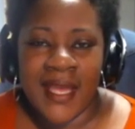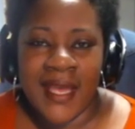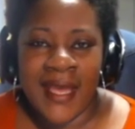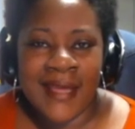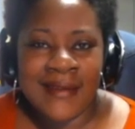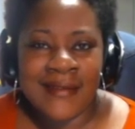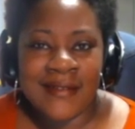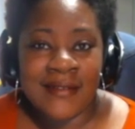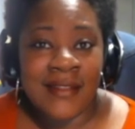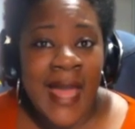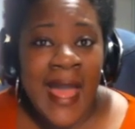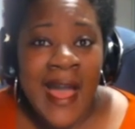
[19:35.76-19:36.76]
And
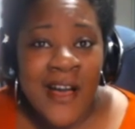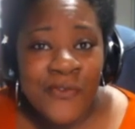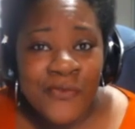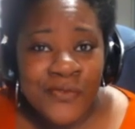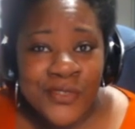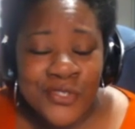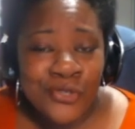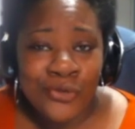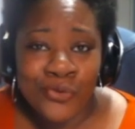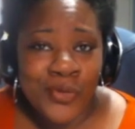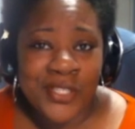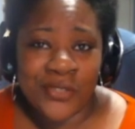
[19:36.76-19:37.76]
laugh
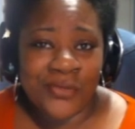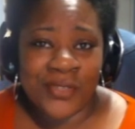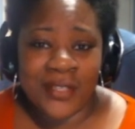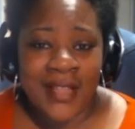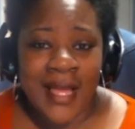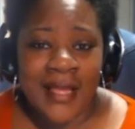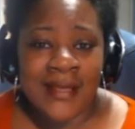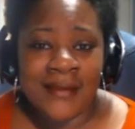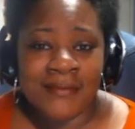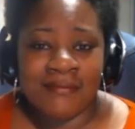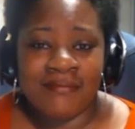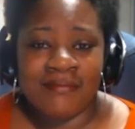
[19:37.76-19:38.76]
too when you feel like it.
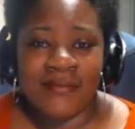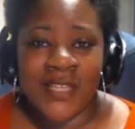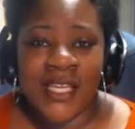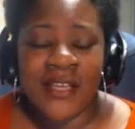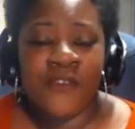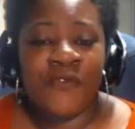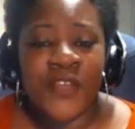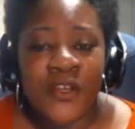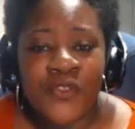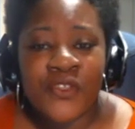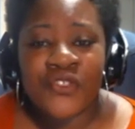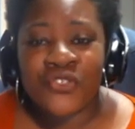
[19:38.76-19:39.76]

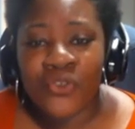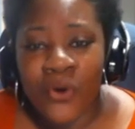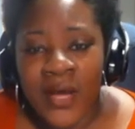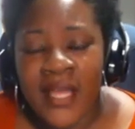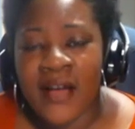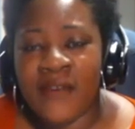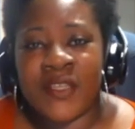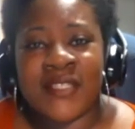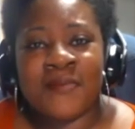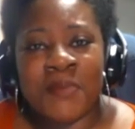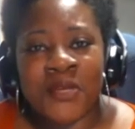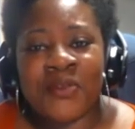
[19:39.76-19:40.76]
Feel the joy of
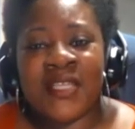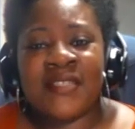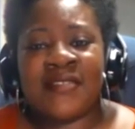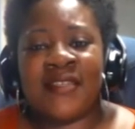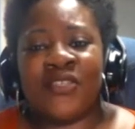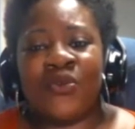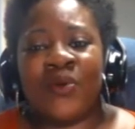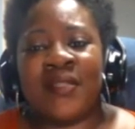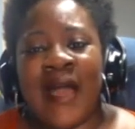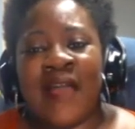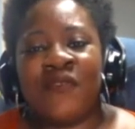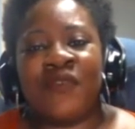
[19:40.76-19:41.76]
experiencing your
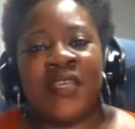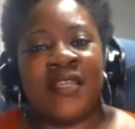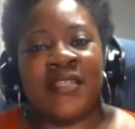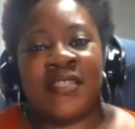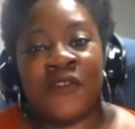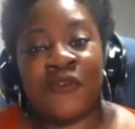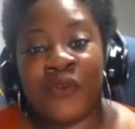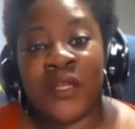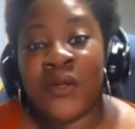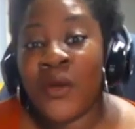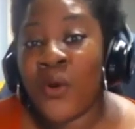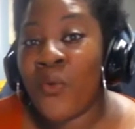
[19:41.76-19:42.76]
life in a
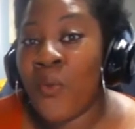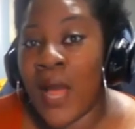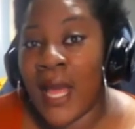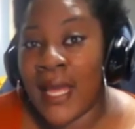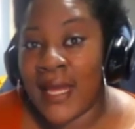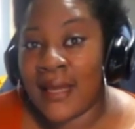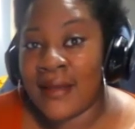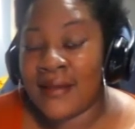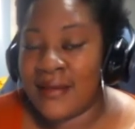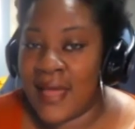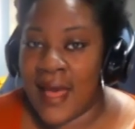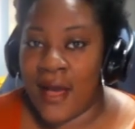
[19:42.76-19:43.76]
different way
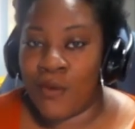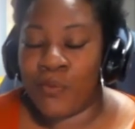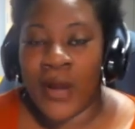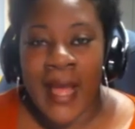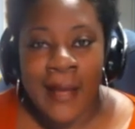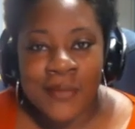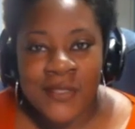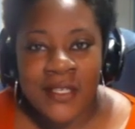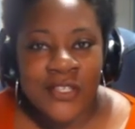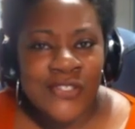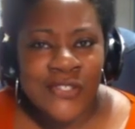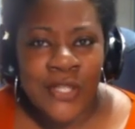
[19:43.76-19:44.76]
now, perhaps in
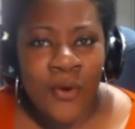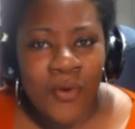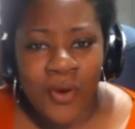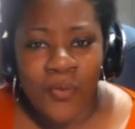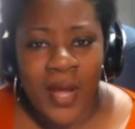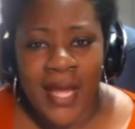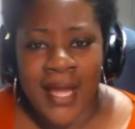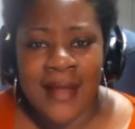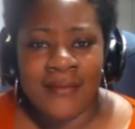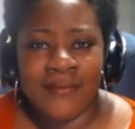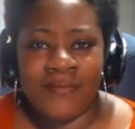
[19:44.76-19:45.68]
a slower way,